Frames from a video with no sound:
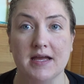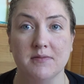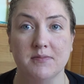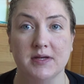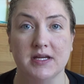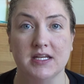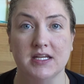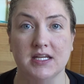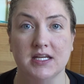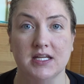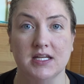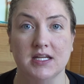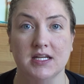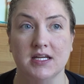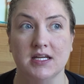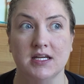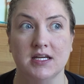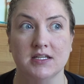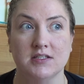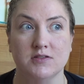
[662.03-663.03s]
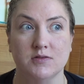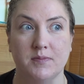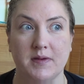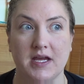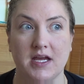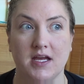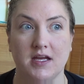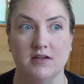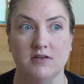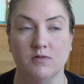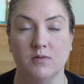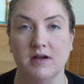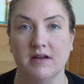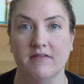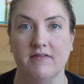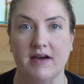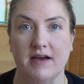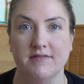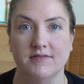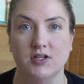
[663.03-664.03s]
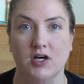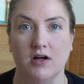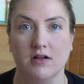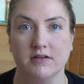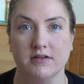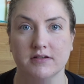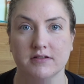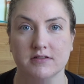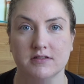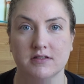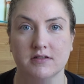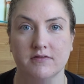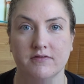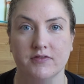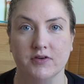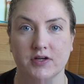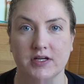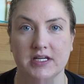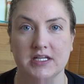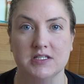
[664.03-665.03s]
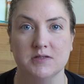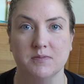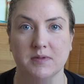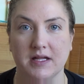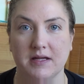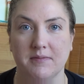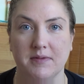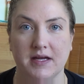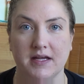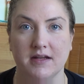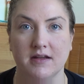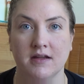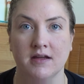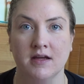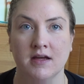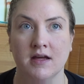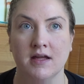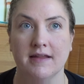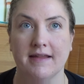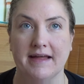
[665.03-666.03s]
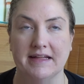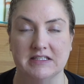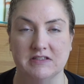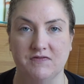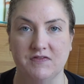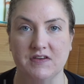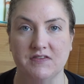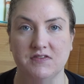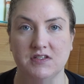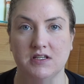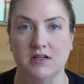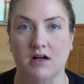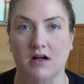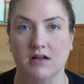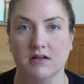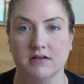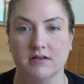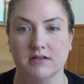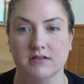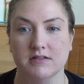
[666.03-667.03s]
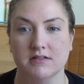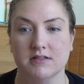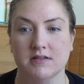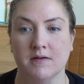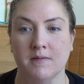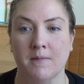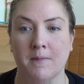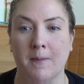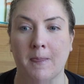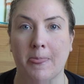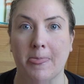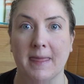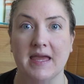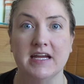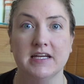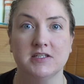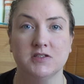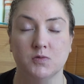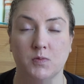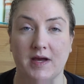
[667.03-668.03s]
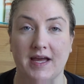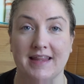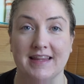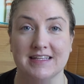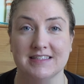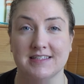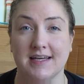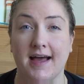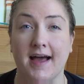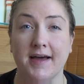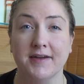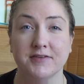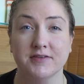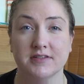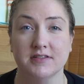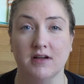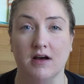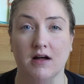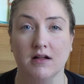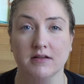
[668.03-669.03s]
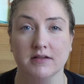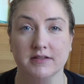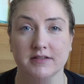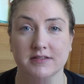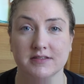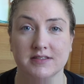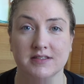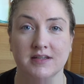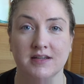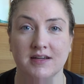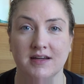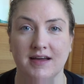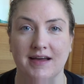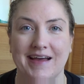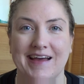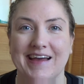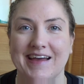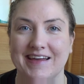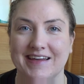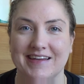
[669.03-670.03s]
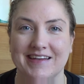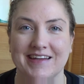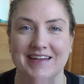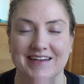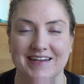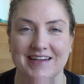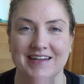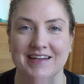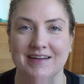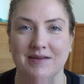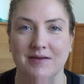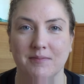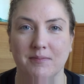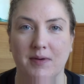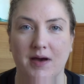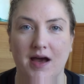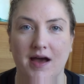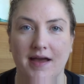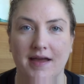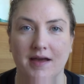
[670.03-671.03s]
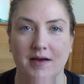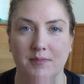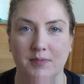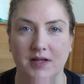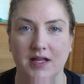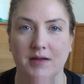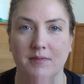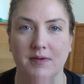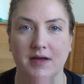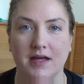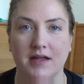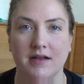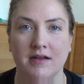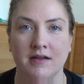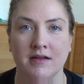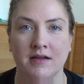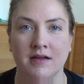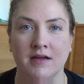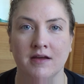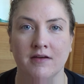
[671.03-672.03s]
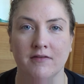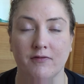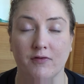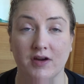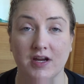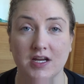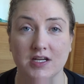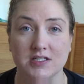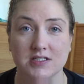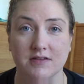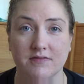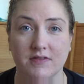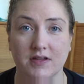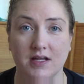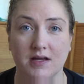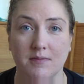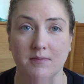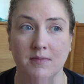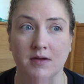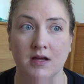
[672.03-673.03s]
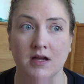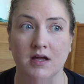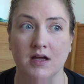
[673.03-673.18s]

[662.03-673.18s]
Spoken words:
opinion, to pay $25 for each playpen, that's $50 each way. That's $100. I can buy a playpen for each of them